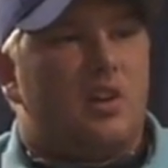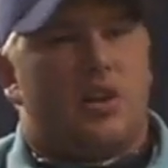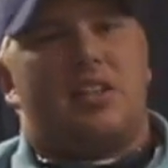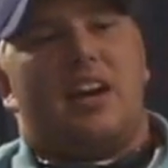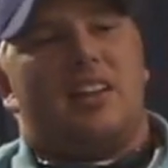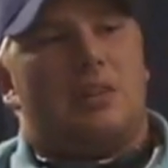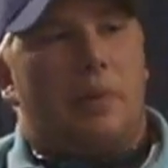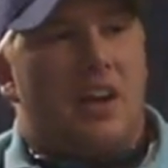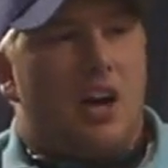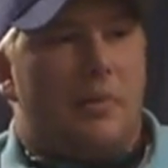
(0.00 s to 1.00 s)
Chris Ty gets a
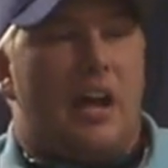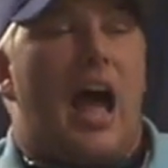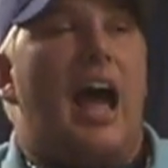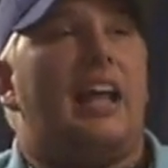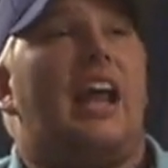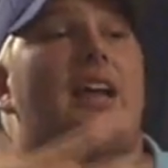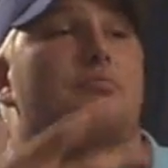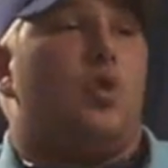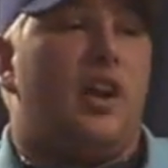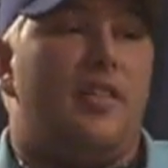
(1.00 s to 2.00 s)
pin on me. I
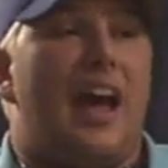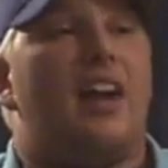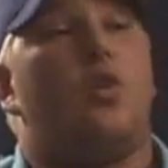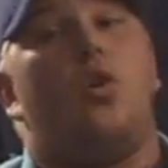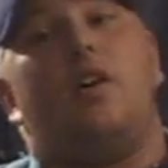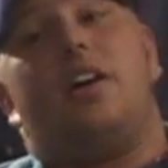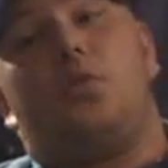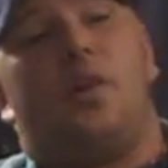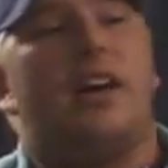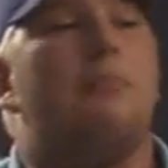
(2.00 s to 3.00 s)
can't breathe. I crawl out of the ring.